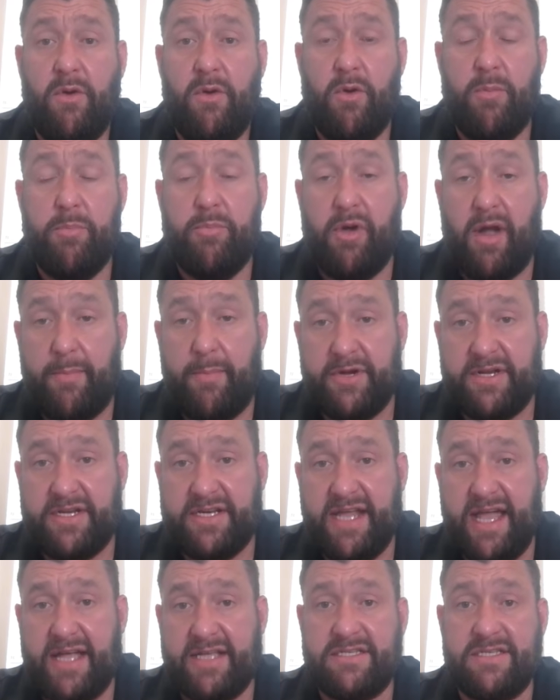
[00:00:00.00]
or property
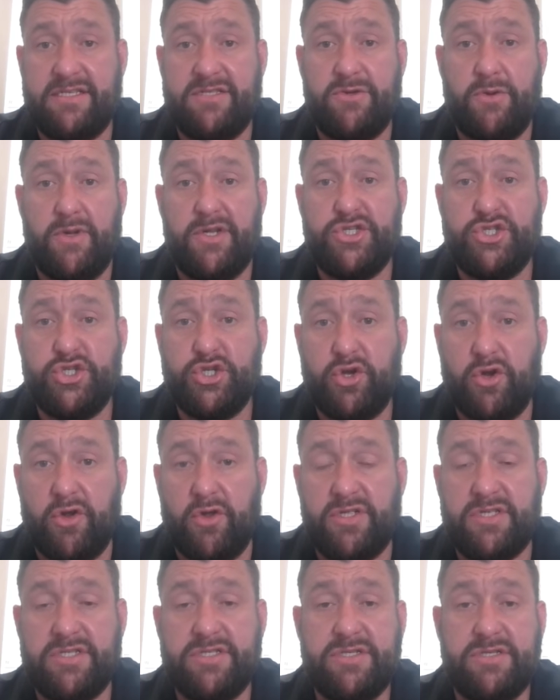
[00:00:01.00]
taxes or
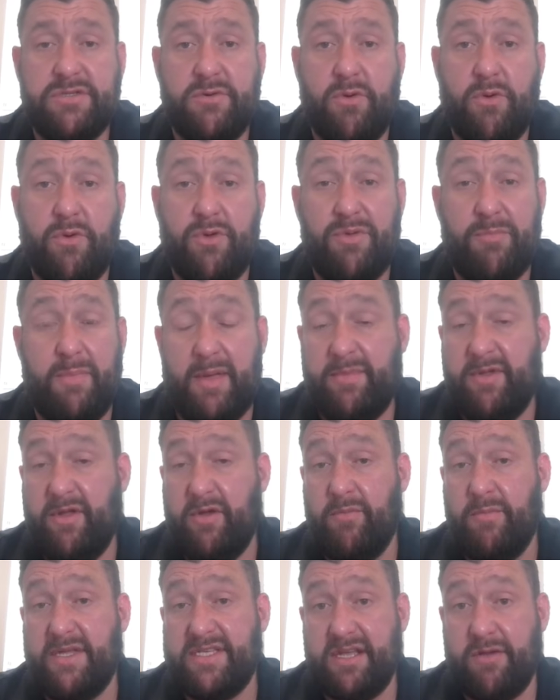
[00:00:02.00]
insurance, or maybe
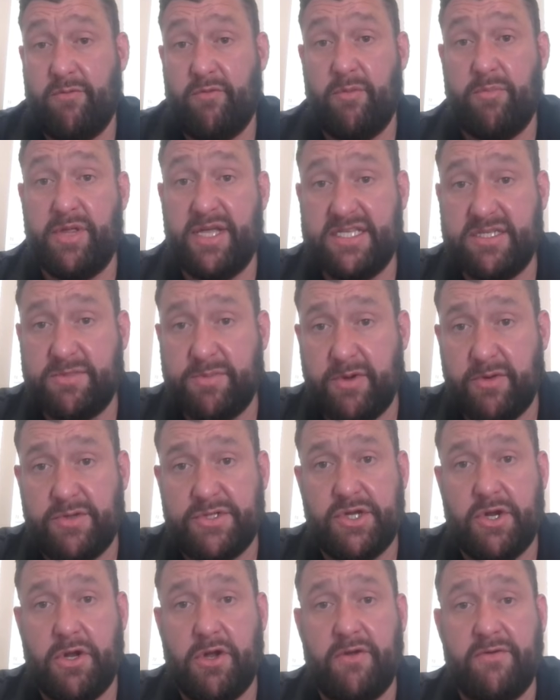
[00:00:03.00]
you're missing replacement
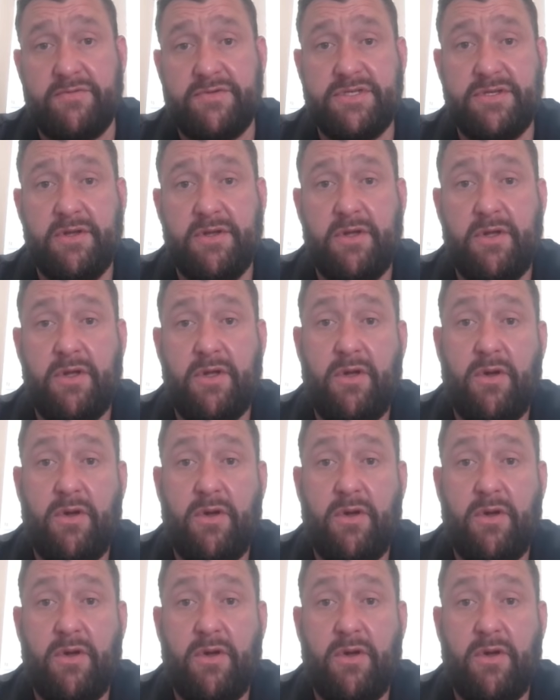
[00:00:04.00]
reserves,